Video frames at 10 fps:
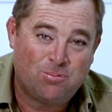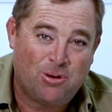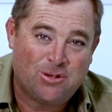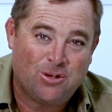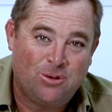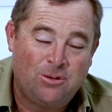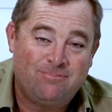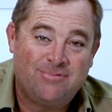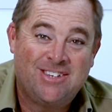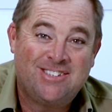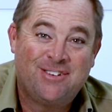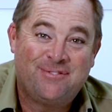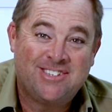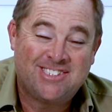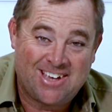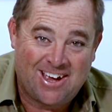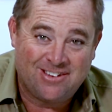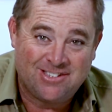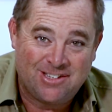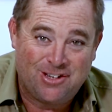spot to look is the for
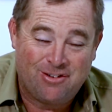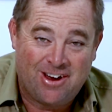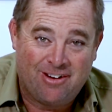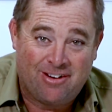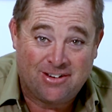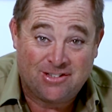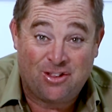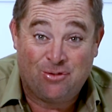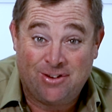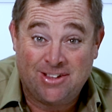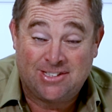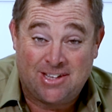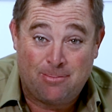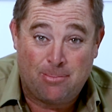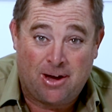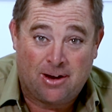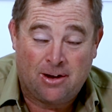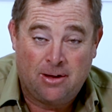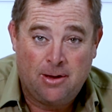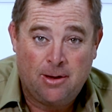sales in your area. So the real estate
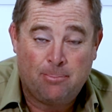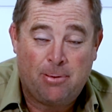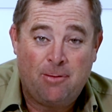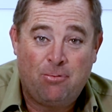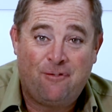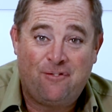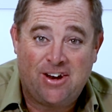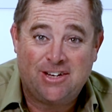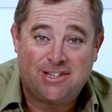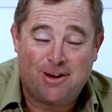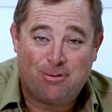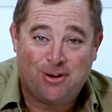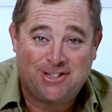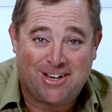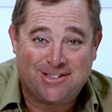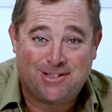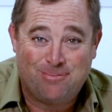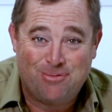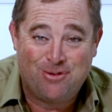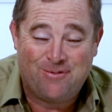market. People finish their projects to
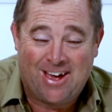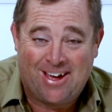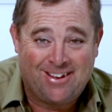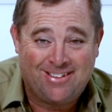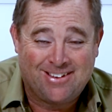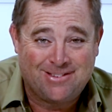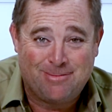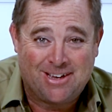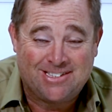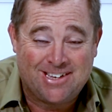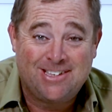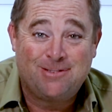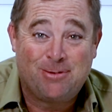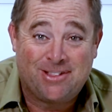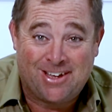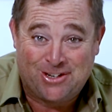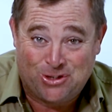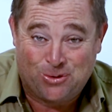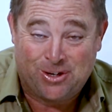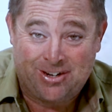move out. It doesn't make sense, but they
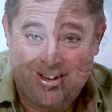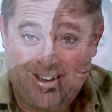do it.